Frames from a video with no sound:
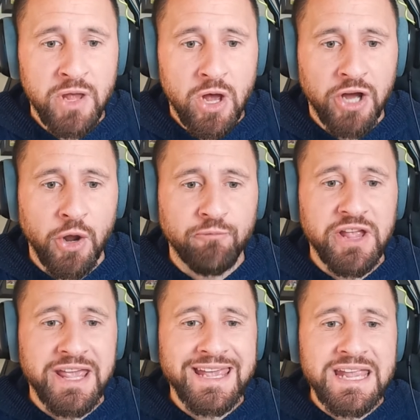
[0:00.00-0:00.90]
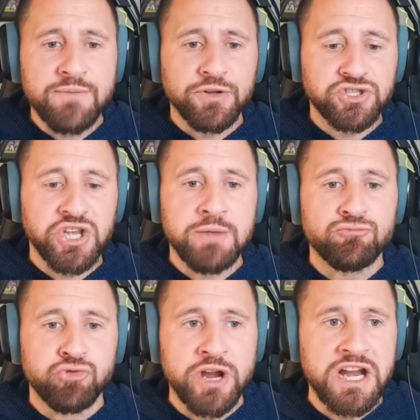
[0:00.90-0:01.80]
I don't think either team
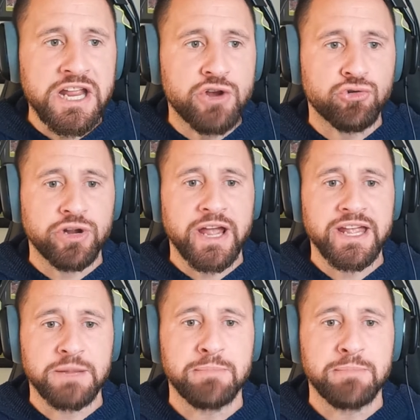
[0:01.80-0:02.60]
really created